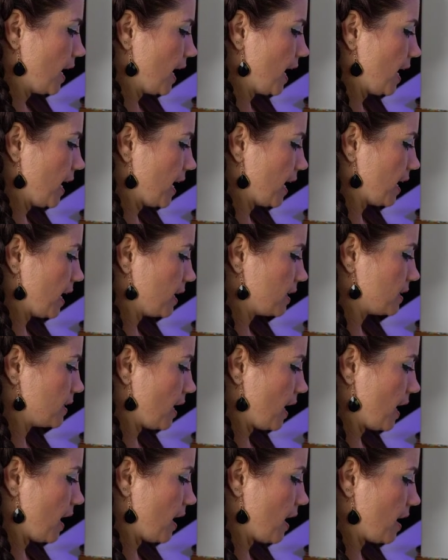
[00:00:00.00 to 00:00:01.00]
and
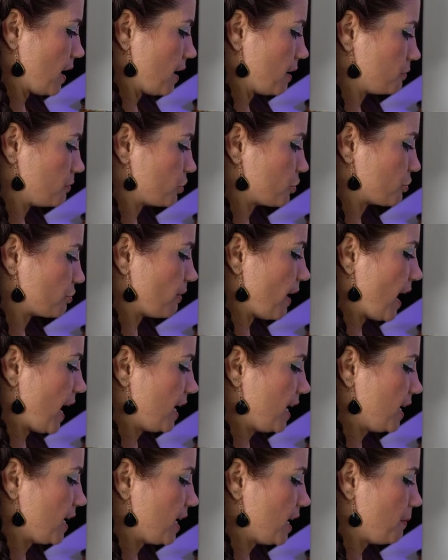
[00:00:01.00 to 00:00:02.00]
um, try
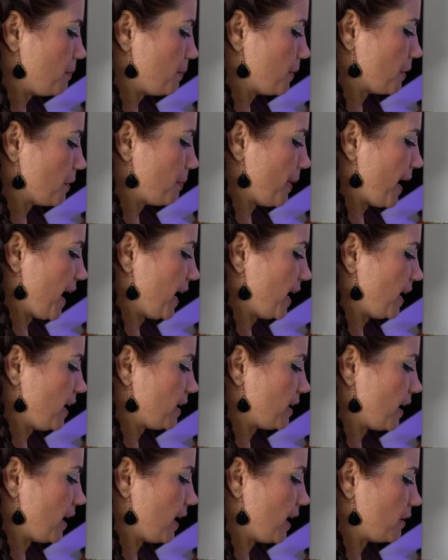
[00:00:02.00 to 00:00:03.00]
to keep your paint
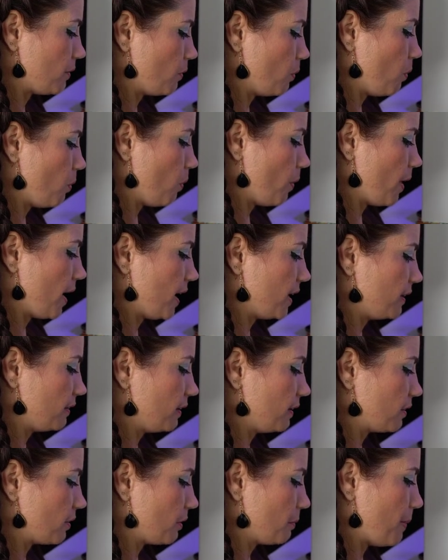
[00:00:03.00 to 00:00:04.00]
in one
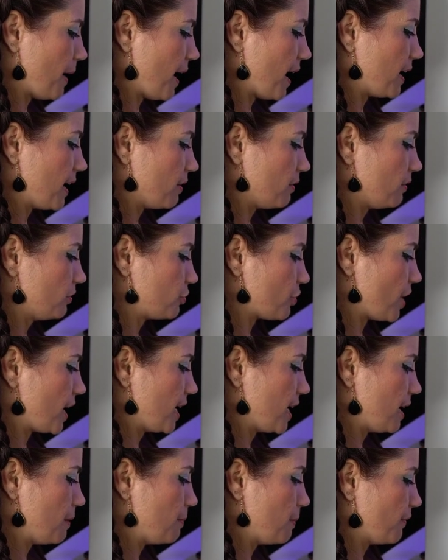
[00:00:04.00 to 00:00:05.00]
little pile. Try to
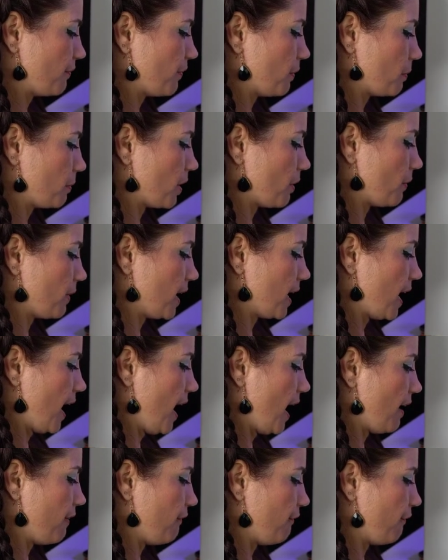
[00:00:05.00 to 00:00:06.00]
keep it from going
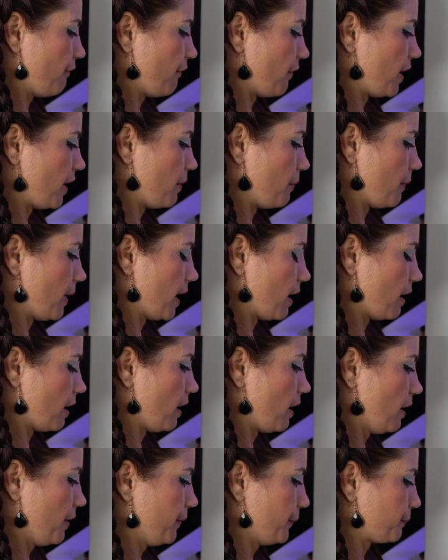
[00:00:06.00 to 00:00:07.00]

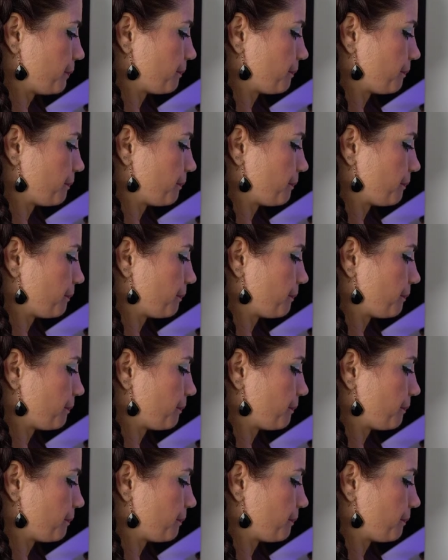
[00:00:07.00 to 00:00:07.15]
everywhere.